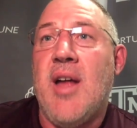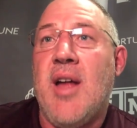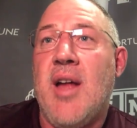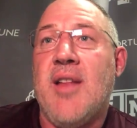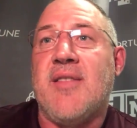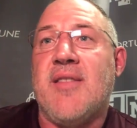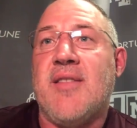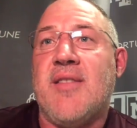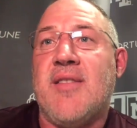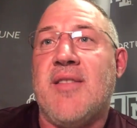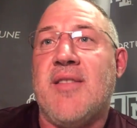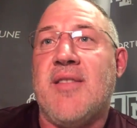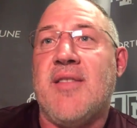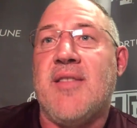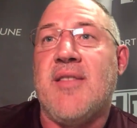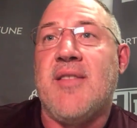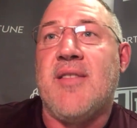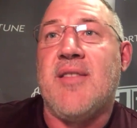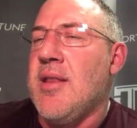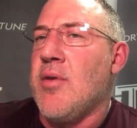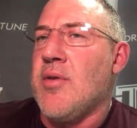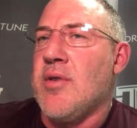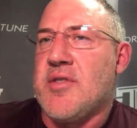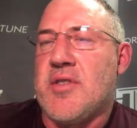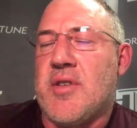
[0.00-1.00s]
And
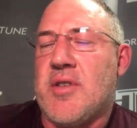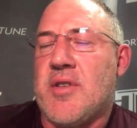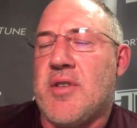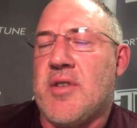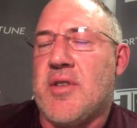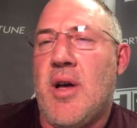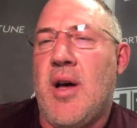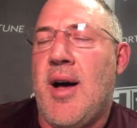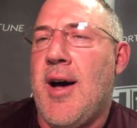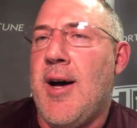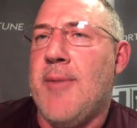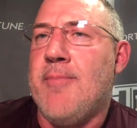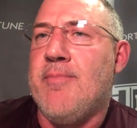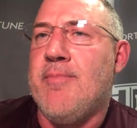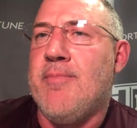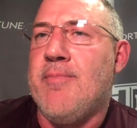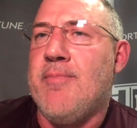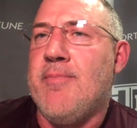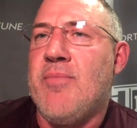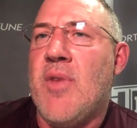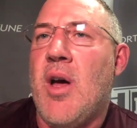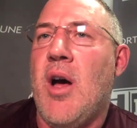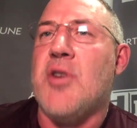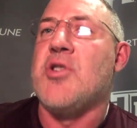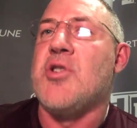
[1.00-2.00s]
tonight there was
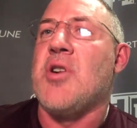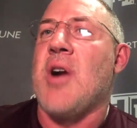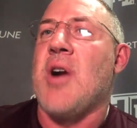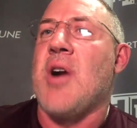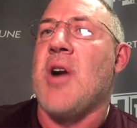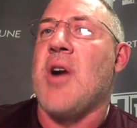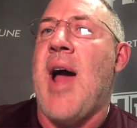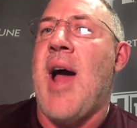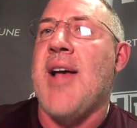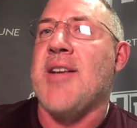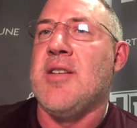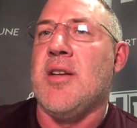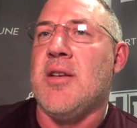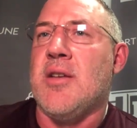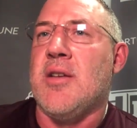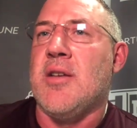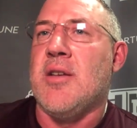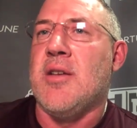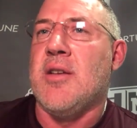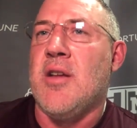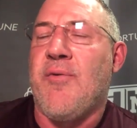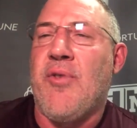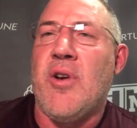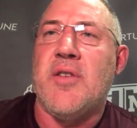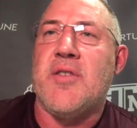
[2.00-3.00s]
a
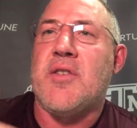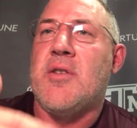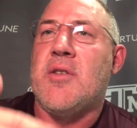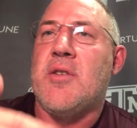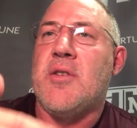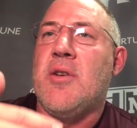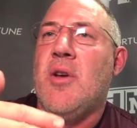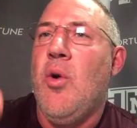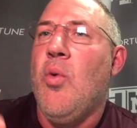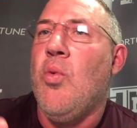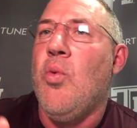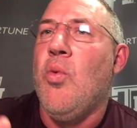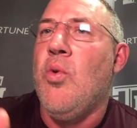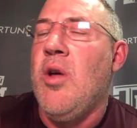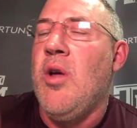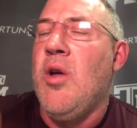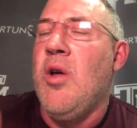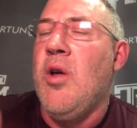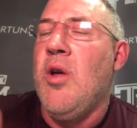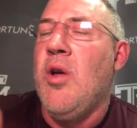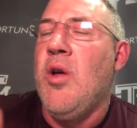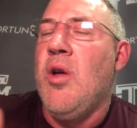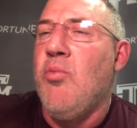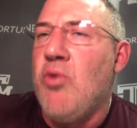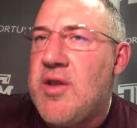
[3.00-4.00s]
drastic difference
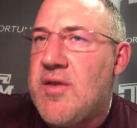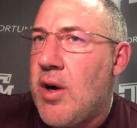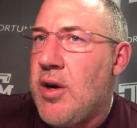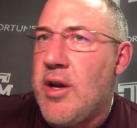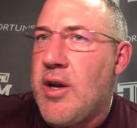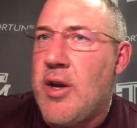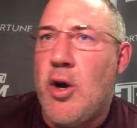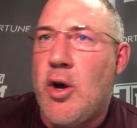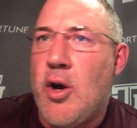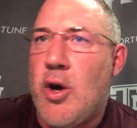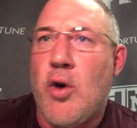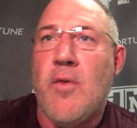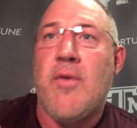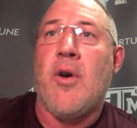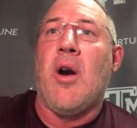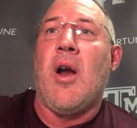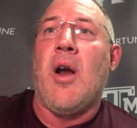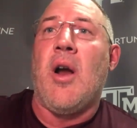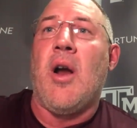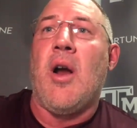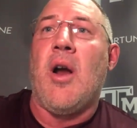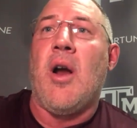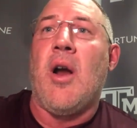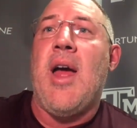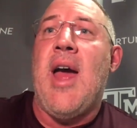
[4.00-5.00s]
when we turned it
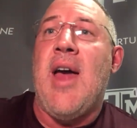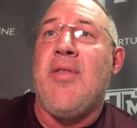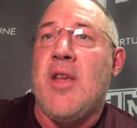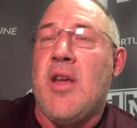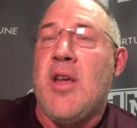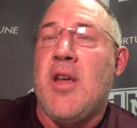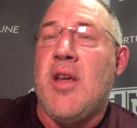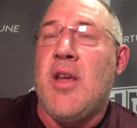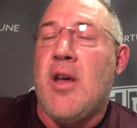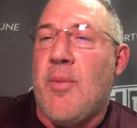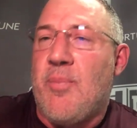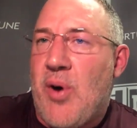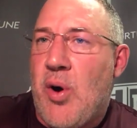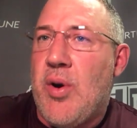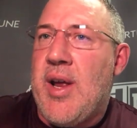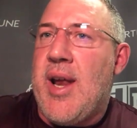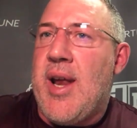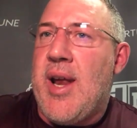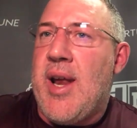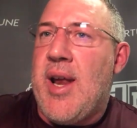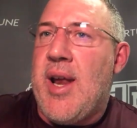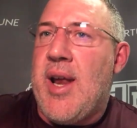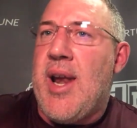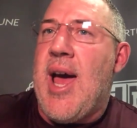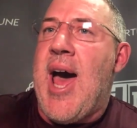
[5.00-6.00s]
over and the
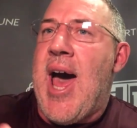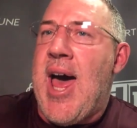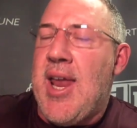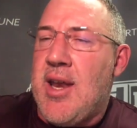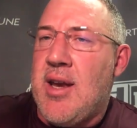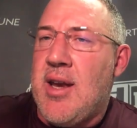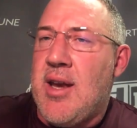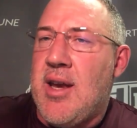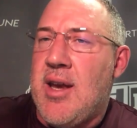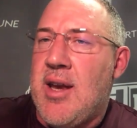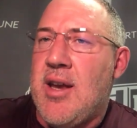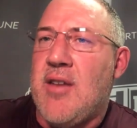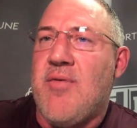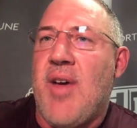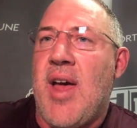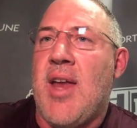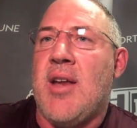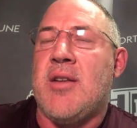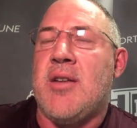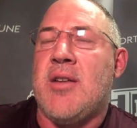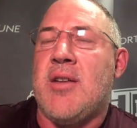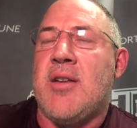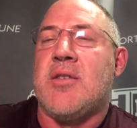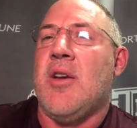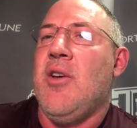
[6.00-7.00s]
opponent had an
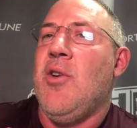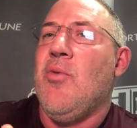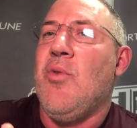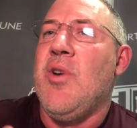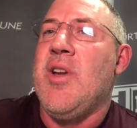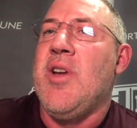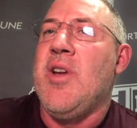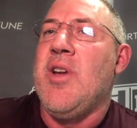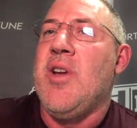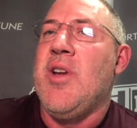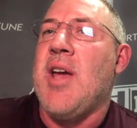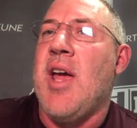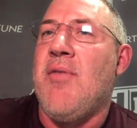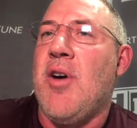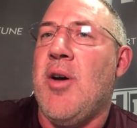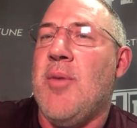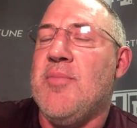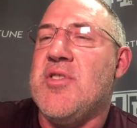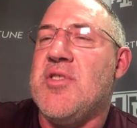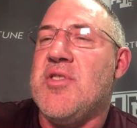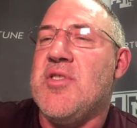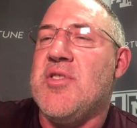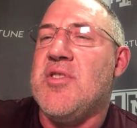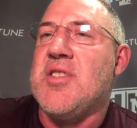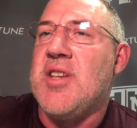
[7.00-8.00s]
advantage. We
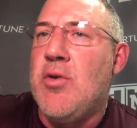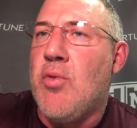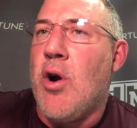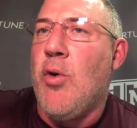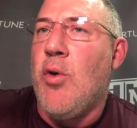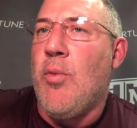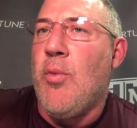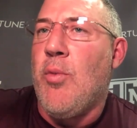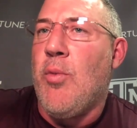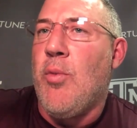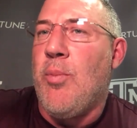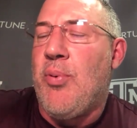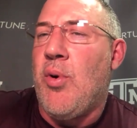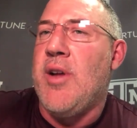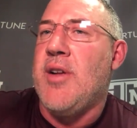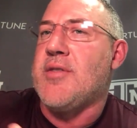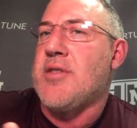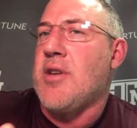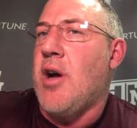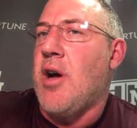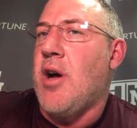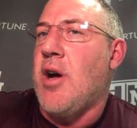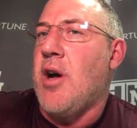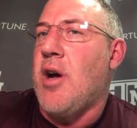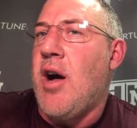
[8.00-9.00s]
gave up 0
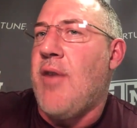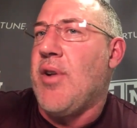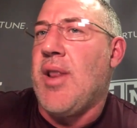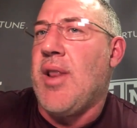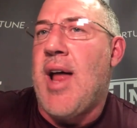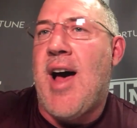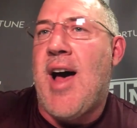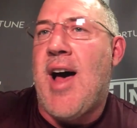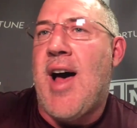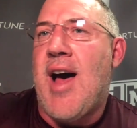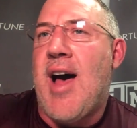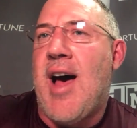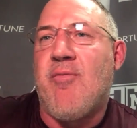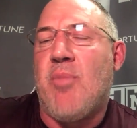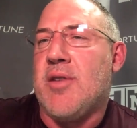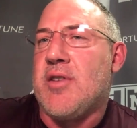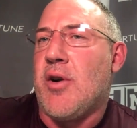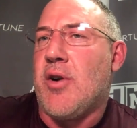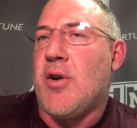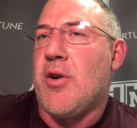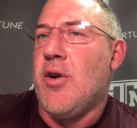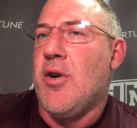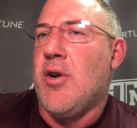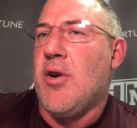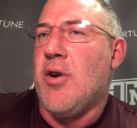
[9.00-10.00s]
points off a
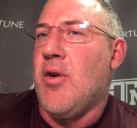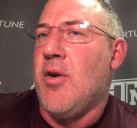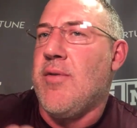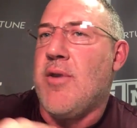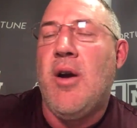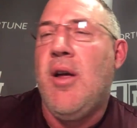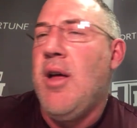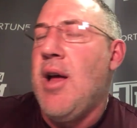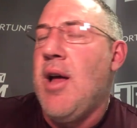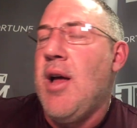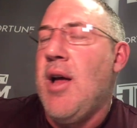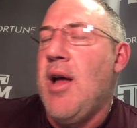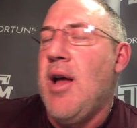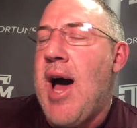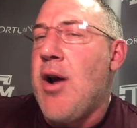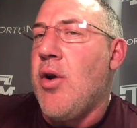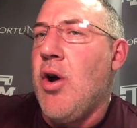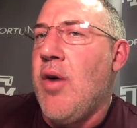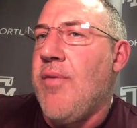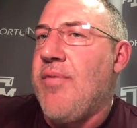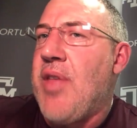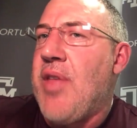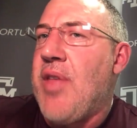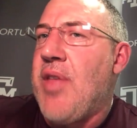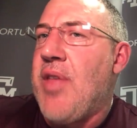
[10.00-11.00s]
live ball turnover.
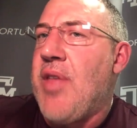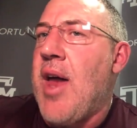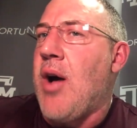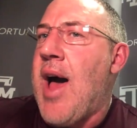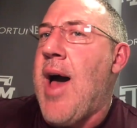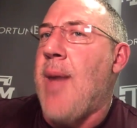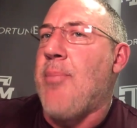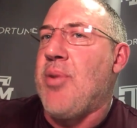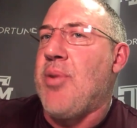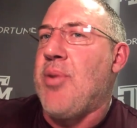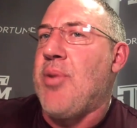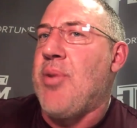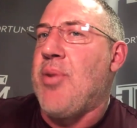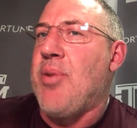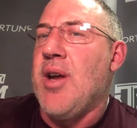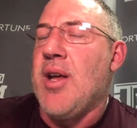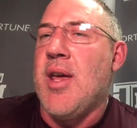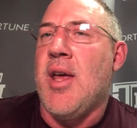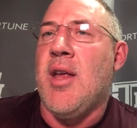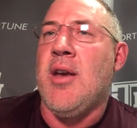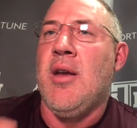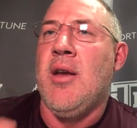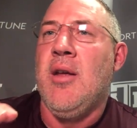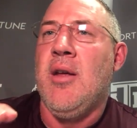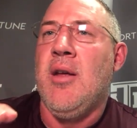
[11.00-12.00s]
I don't know if that'll
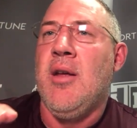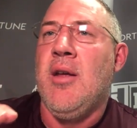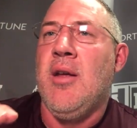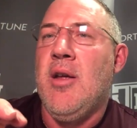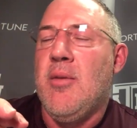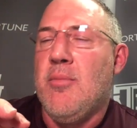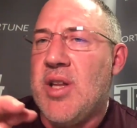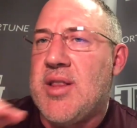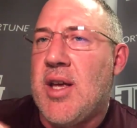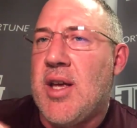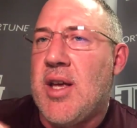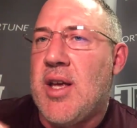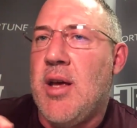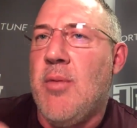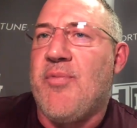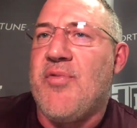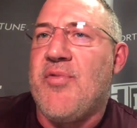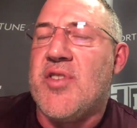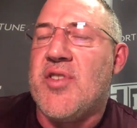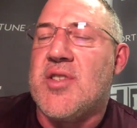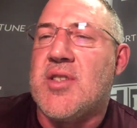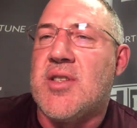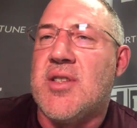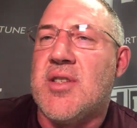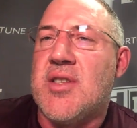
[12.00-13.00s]
happen again, but
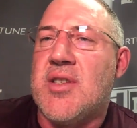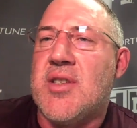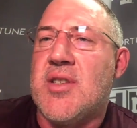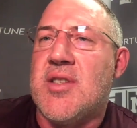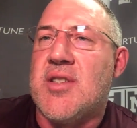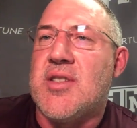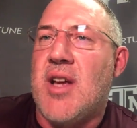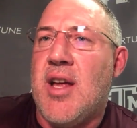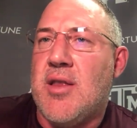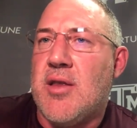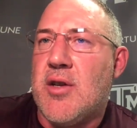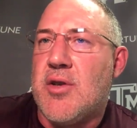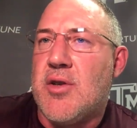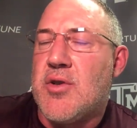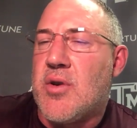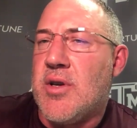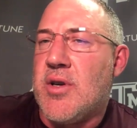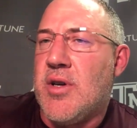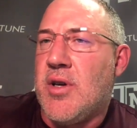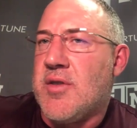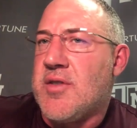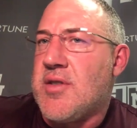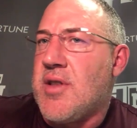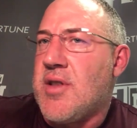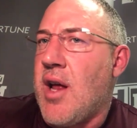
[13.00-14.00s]
the emphasis and
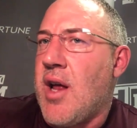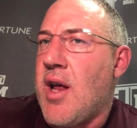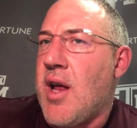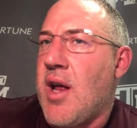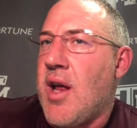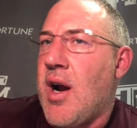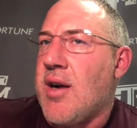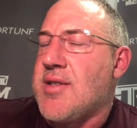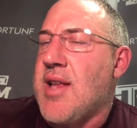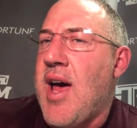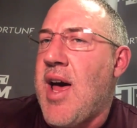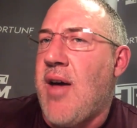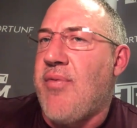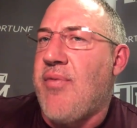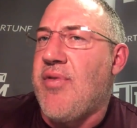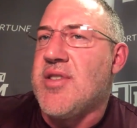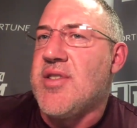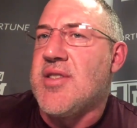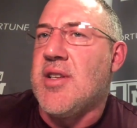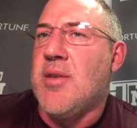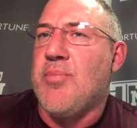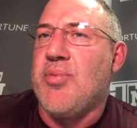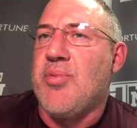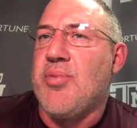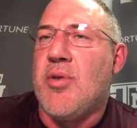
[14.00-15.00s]
the drills that our
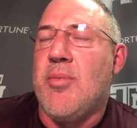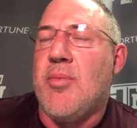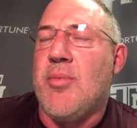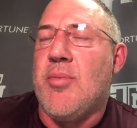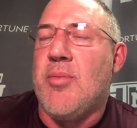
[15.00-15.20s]
staff has